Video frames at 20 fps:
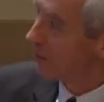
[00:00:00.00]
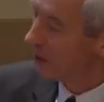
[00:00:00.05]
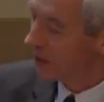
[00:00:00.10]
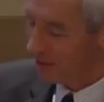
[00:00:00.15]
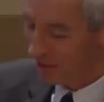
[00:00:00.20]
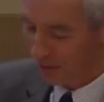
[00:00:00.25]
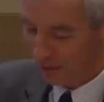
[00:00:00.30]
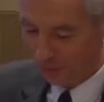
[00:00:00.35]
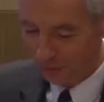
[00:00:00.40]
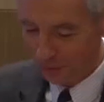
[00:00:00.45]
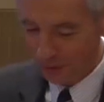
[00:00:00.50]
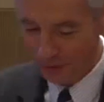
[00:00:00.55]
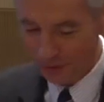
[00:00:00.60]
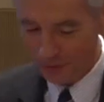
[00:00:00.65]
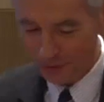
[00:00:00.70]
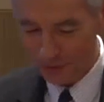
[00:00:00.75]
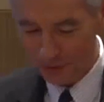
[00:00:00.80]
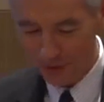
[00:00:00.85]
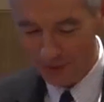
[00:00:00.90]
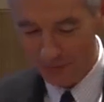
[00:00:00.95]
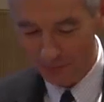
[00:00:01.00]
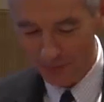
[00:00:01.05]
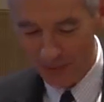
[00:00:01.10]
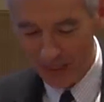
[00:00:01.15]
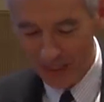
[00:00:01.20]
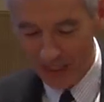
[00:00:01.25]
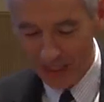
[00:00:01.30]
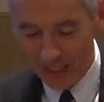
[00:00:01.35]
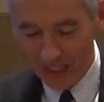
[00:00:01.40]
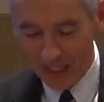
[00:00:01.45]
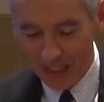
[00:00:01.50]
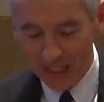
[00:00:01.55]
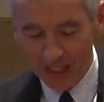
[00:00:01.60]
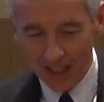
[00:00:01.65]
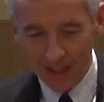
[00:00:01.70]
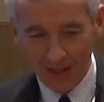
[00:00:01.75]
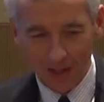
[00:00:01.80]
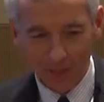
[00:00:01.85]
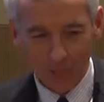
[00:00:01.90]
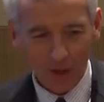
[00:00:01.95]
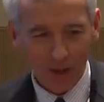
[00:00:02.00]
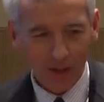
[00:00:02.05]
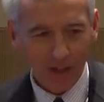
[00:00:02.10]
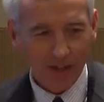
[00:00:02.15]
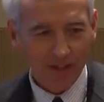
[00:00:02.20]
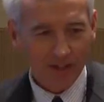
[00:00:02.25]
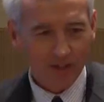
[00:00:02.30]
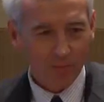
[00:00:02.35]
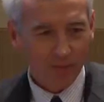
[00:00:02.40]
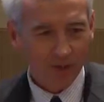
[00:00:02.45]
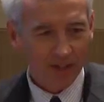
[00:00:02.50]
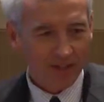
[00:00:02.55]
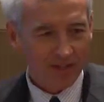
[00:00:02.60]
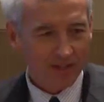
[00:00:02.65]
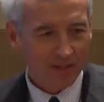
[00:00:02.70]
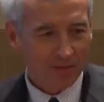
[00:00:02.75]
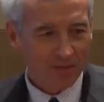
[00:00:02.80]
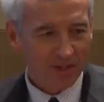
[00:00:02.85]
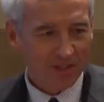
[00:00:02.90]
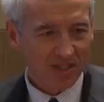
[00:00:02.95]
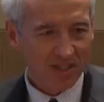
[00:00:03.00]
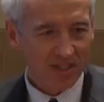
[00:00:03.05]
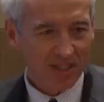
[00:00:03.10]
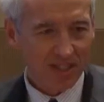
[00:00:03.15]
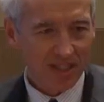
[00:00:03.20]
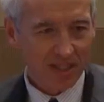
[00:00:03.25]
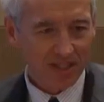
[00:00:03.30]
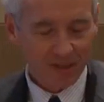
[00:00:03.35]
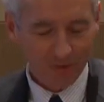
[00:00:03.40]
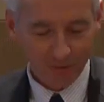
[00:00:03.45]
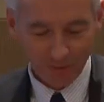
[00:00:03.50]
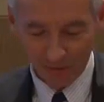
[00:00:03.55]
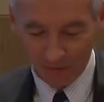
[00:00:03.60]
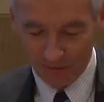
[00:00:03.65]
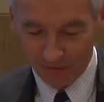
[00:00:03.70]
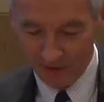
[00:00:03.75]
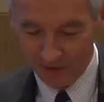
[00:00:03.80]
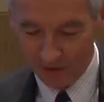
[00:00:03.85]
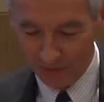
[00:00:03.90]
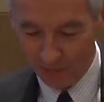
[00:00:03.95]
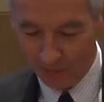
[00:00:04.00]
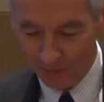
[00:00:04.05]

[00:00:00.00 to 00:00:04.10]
We got the new one on the screen. Americans bring some distinctive